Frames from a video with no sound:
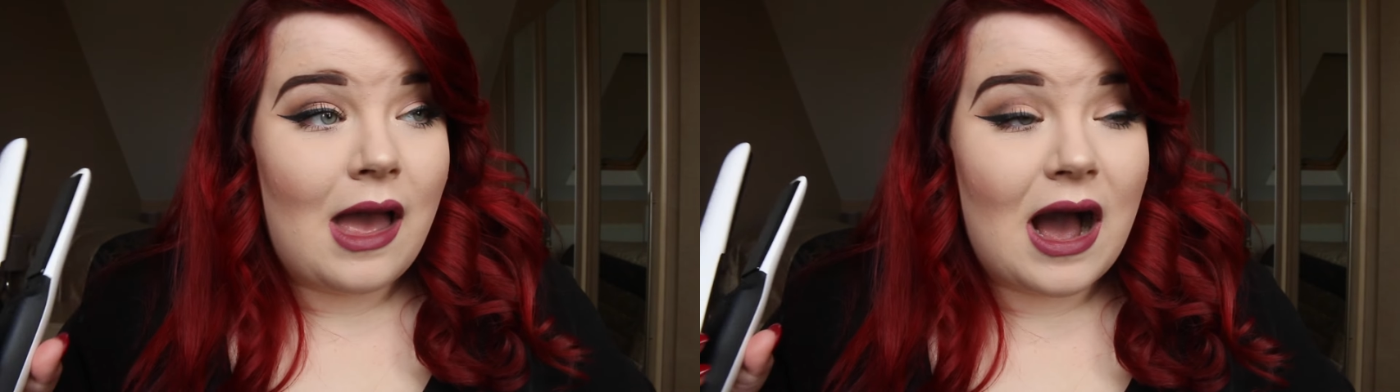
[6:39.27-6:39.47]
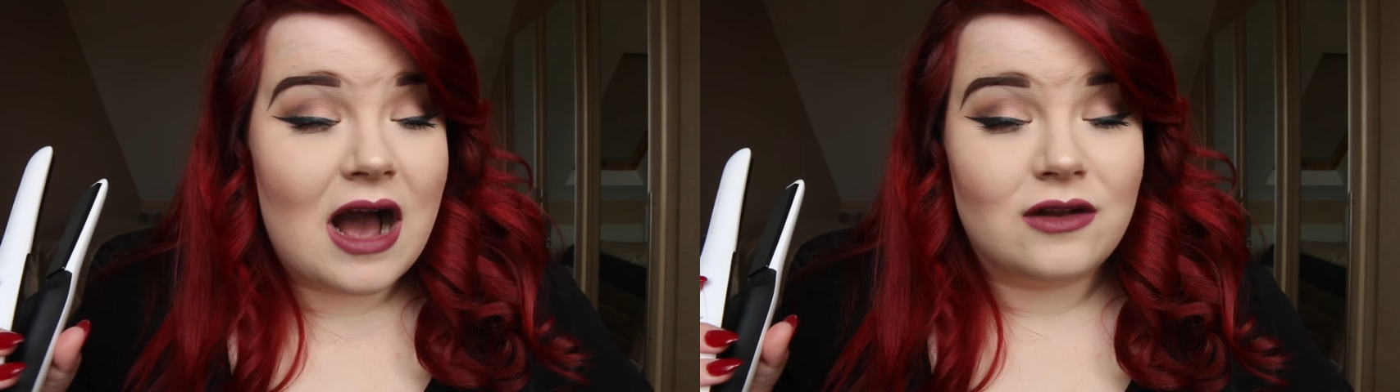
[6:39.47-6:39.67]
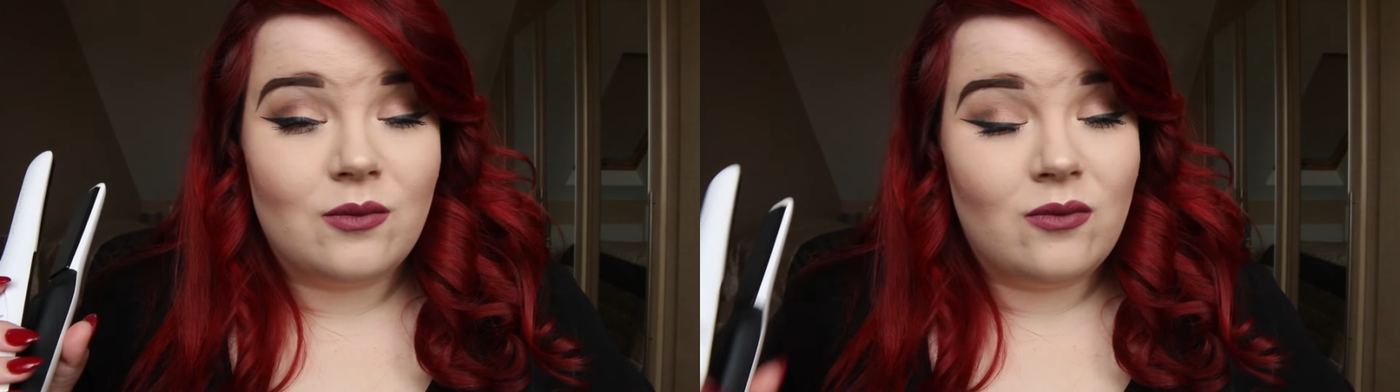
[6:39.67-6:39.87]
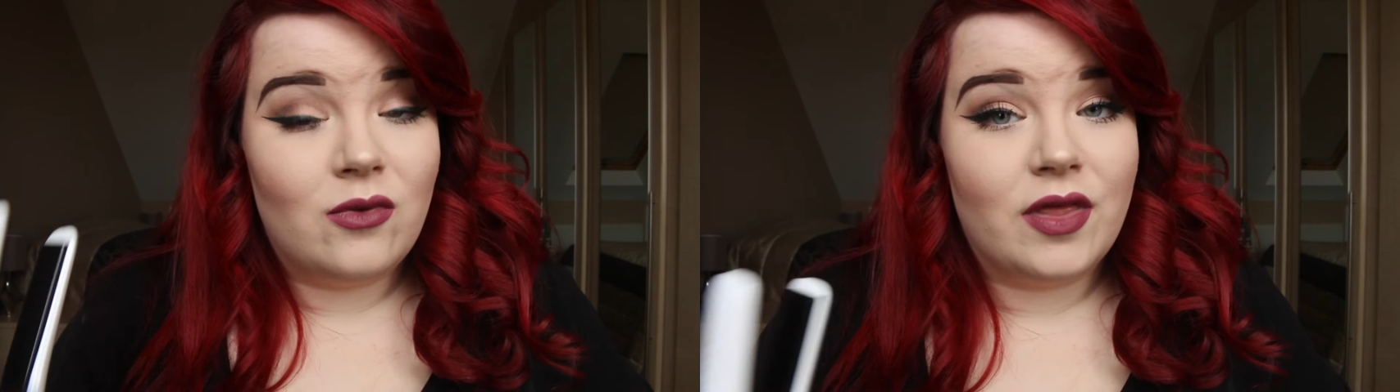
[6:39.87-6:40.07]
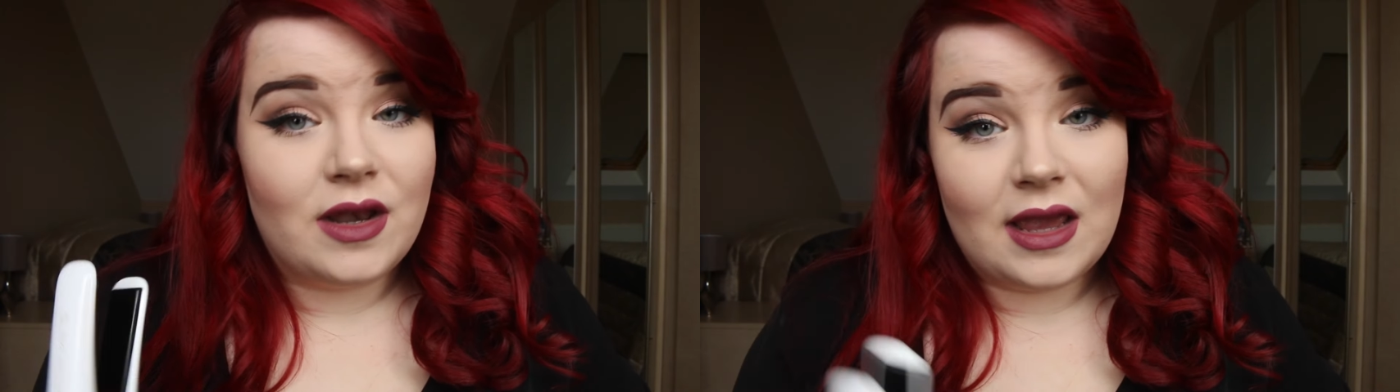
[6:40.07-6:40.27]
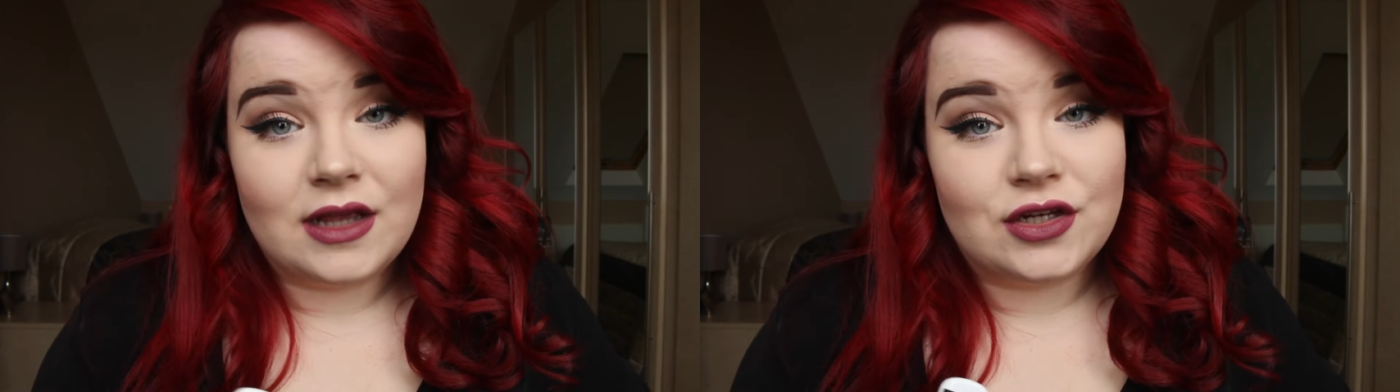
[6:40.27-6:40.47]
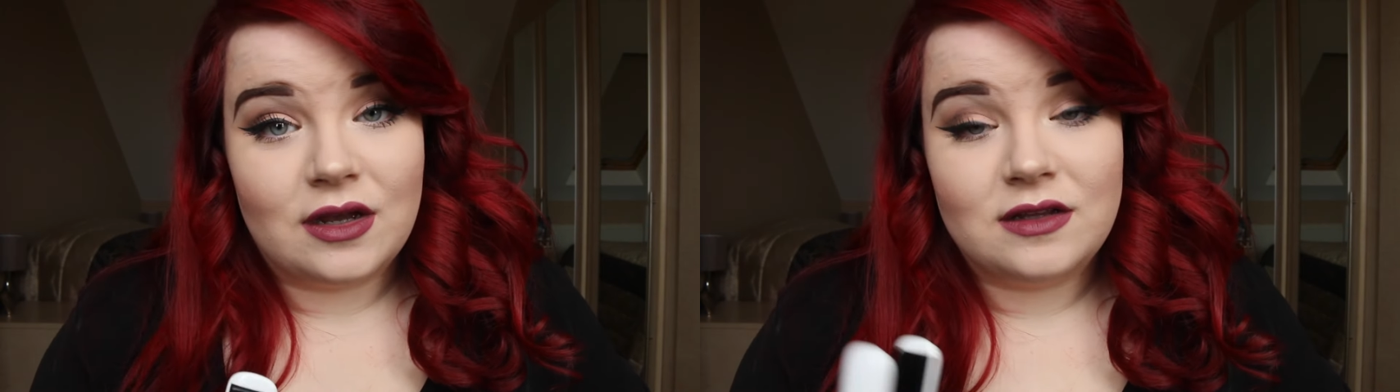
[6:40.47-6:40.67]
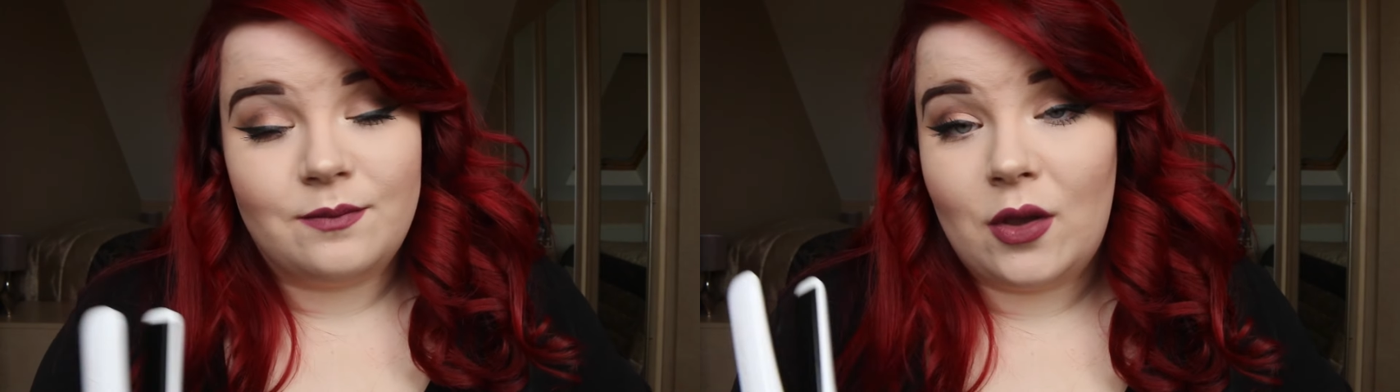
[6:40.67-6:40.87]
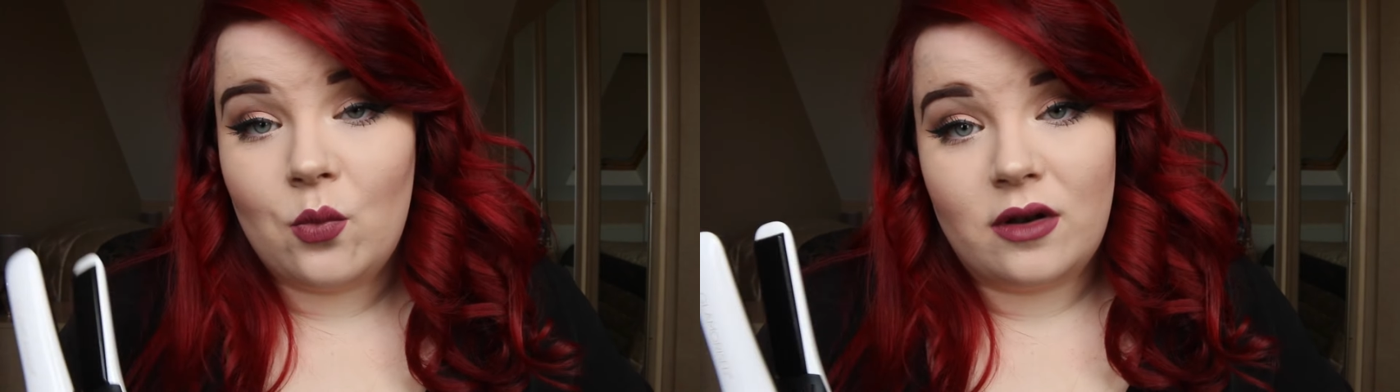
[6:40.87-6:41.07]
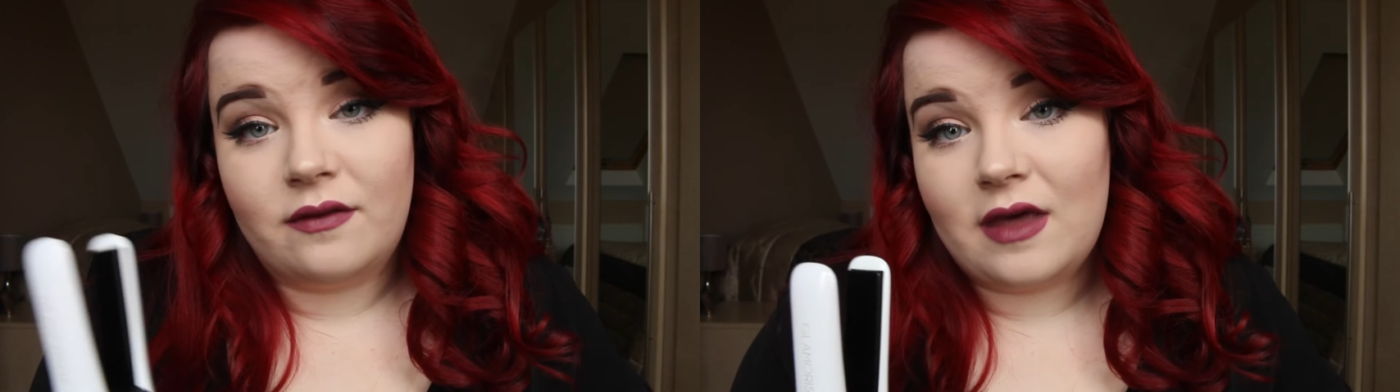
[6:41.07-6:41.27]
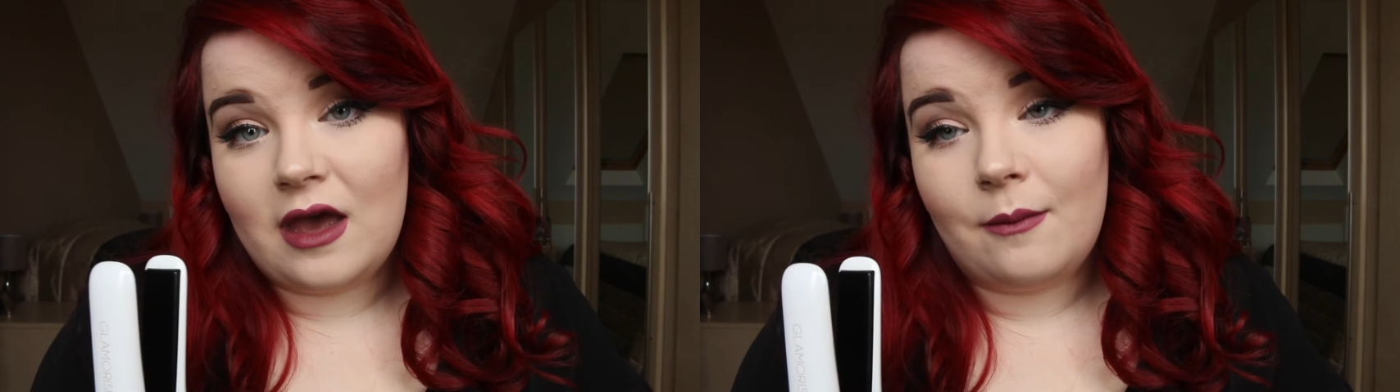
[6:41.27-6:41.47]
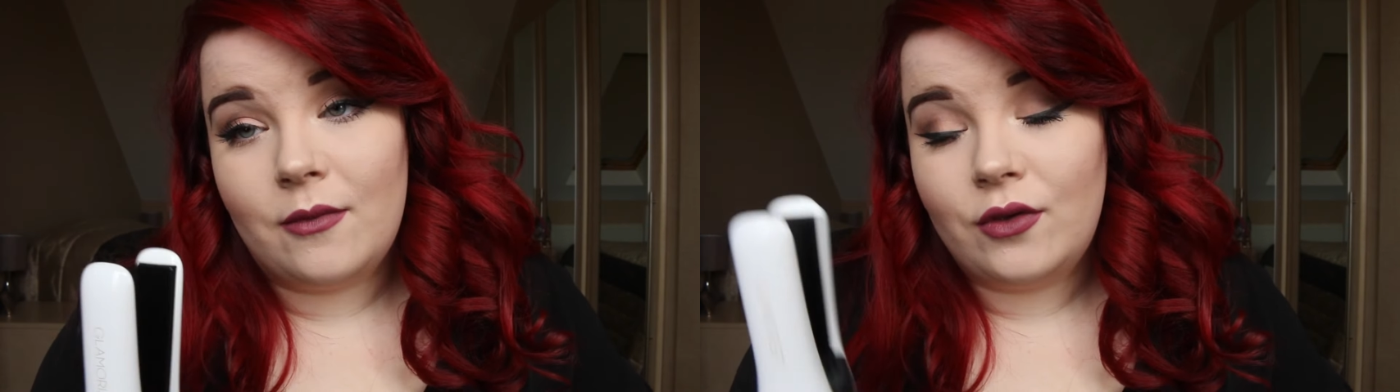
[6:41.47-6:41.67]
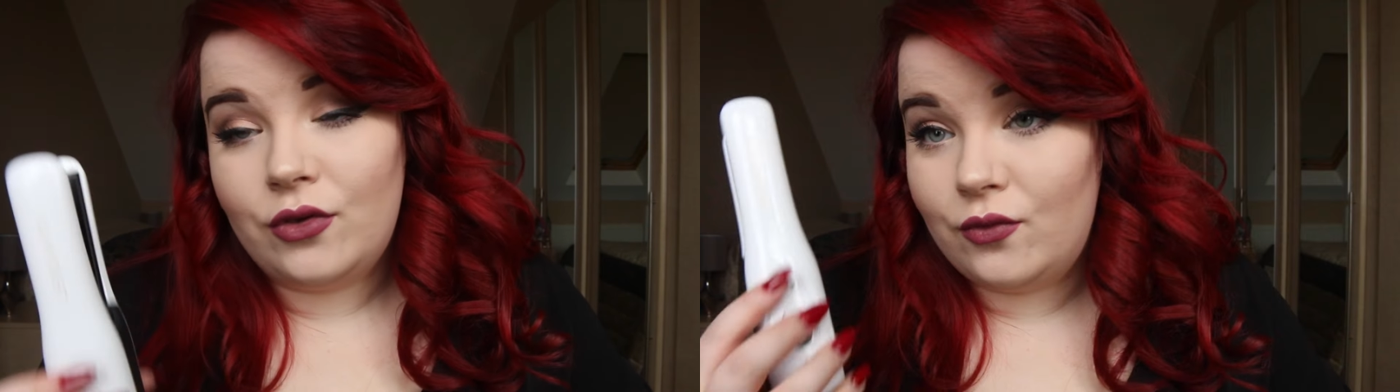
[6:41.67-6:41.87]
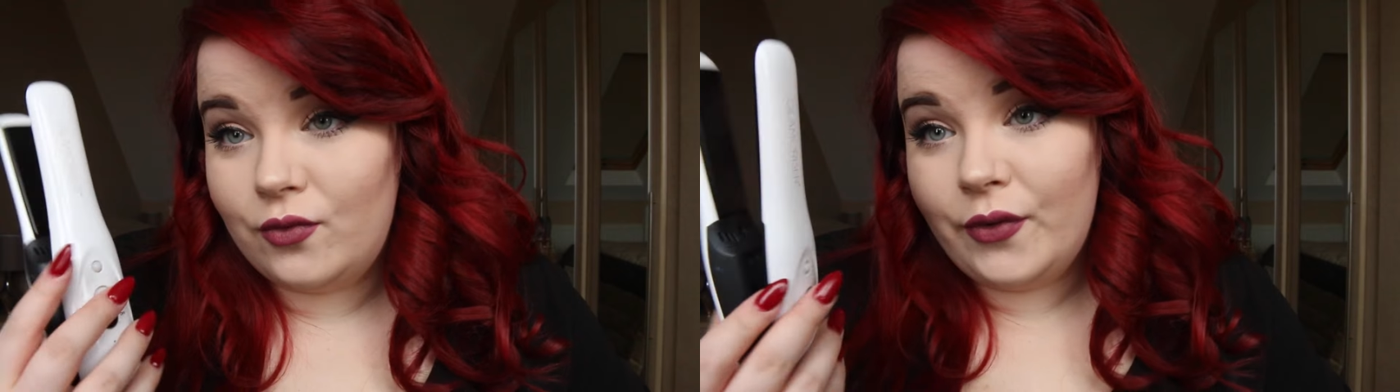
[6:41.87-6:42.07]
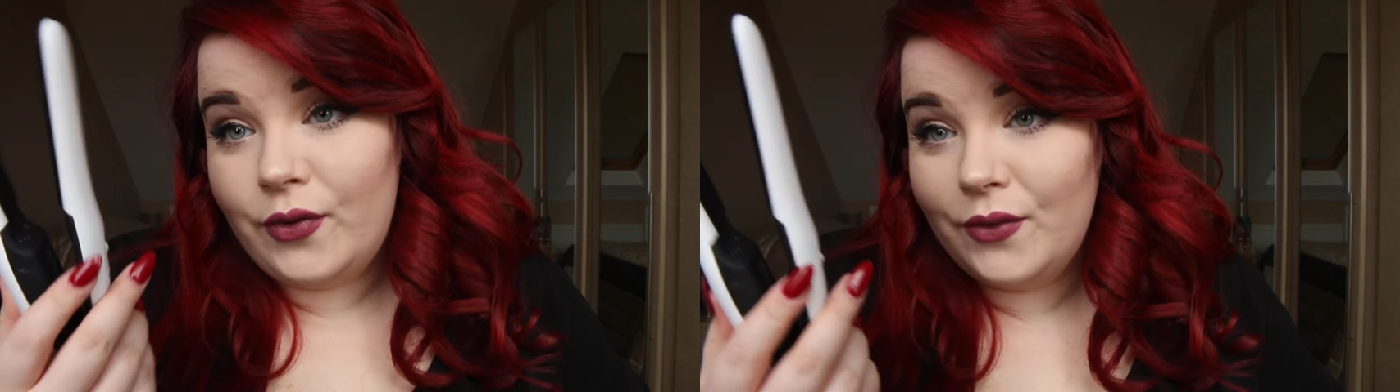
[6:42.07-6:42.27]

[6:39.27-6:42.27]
and Mother Nature is being one of them, you